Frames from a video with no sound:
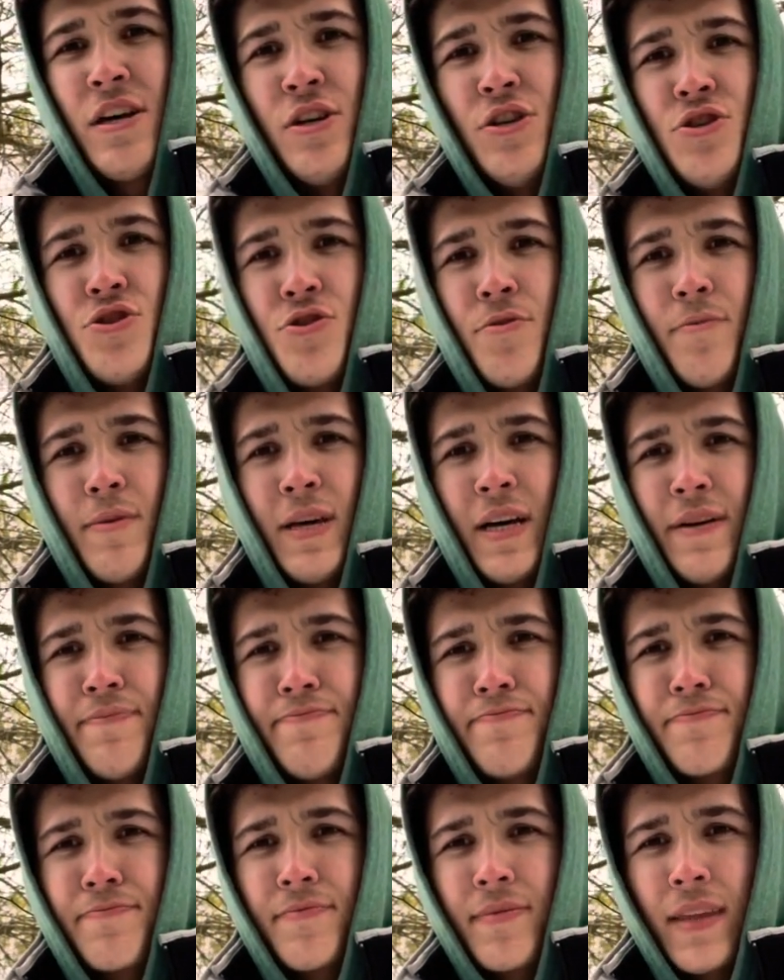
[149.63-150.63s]
Jumia
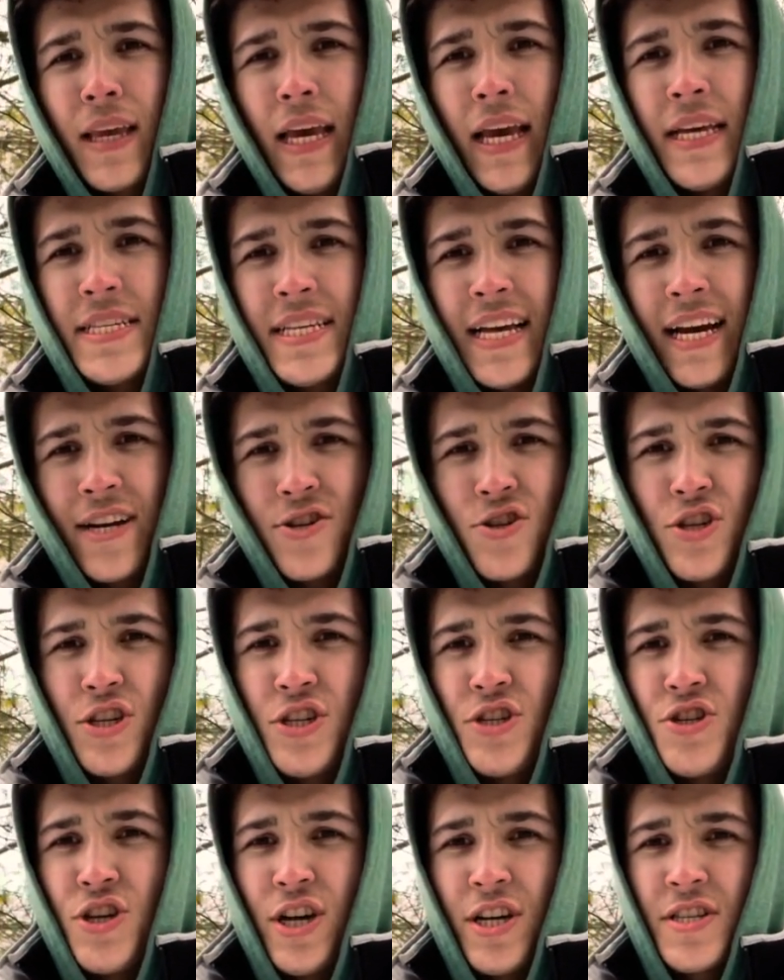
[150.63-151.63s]
is actually
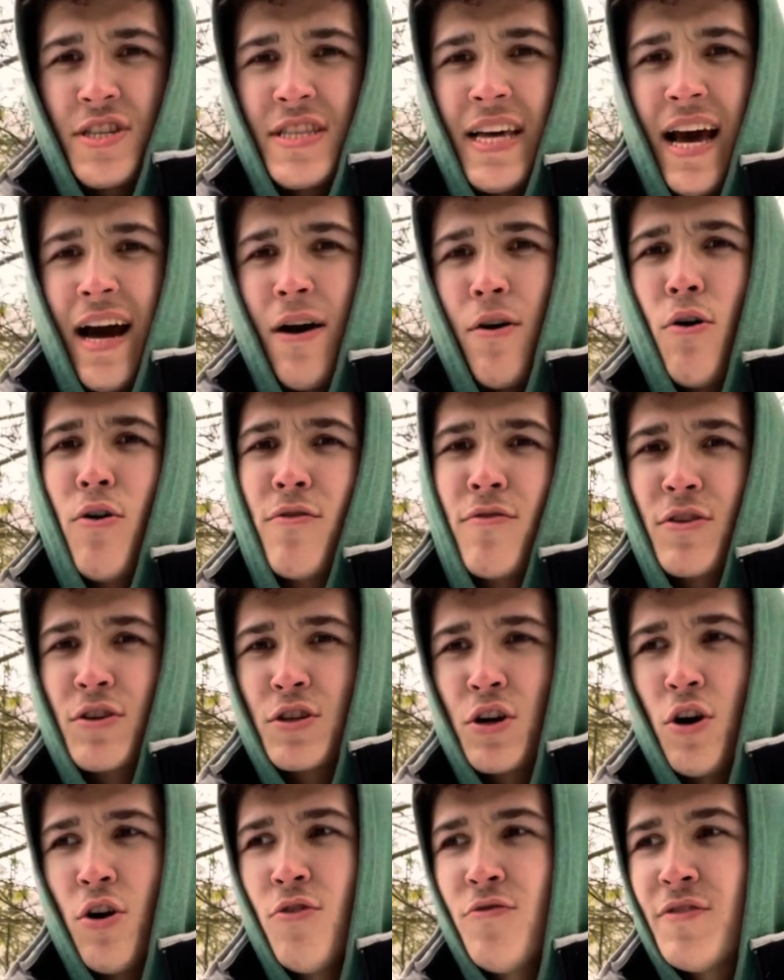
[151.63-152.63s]
just now over
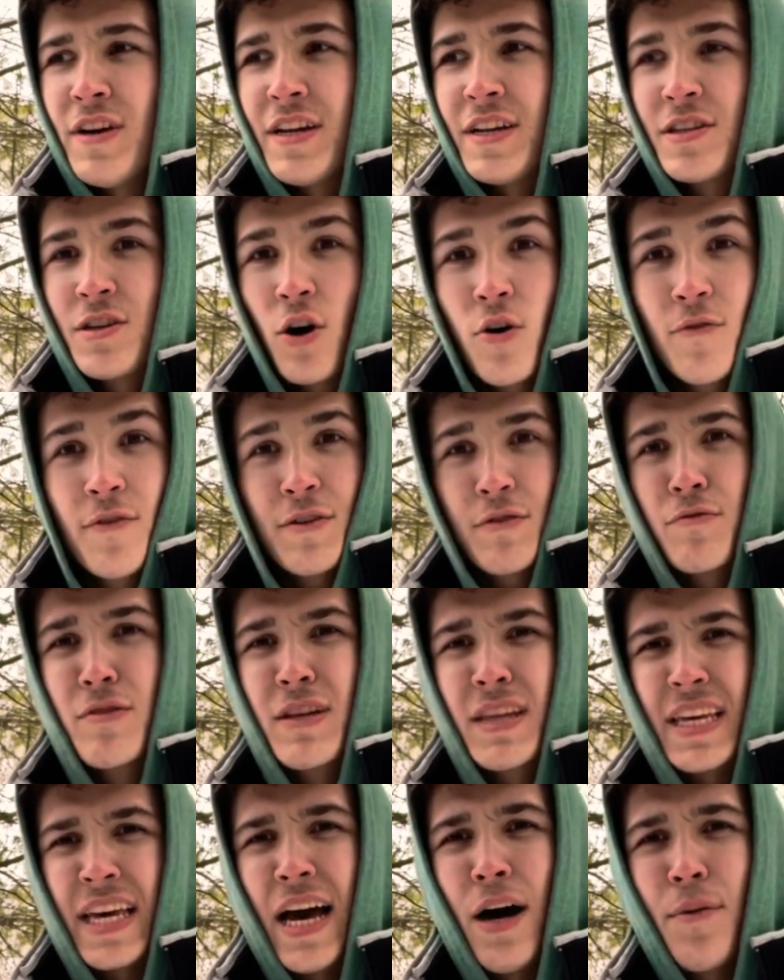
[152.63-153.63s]
COVID. COVID
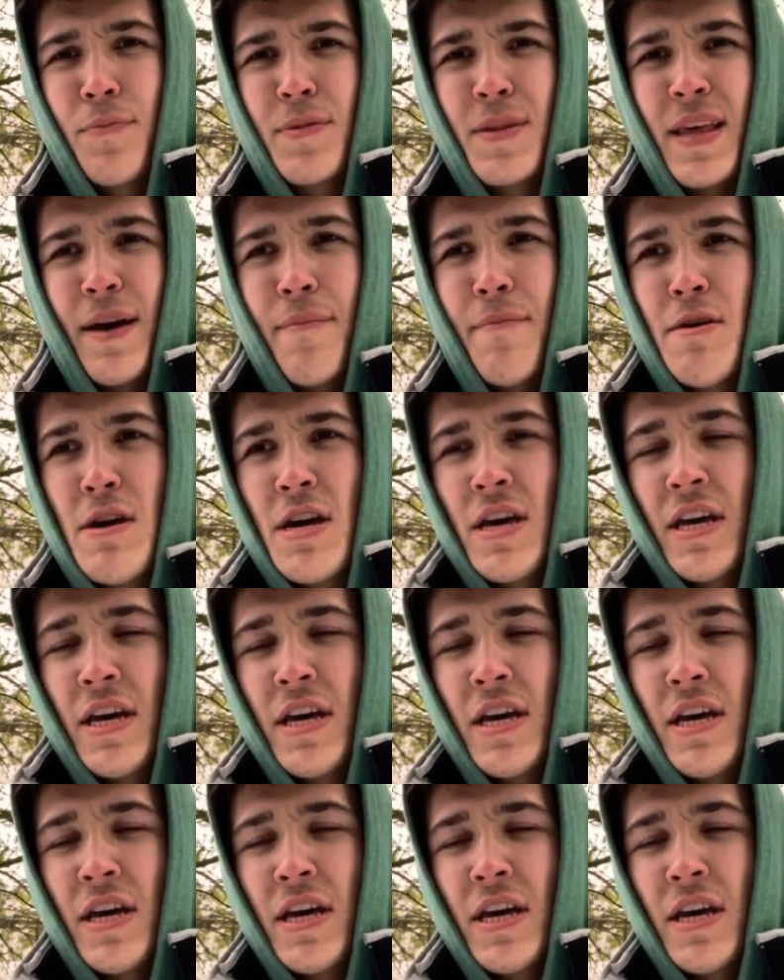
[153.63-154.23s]
really helped them.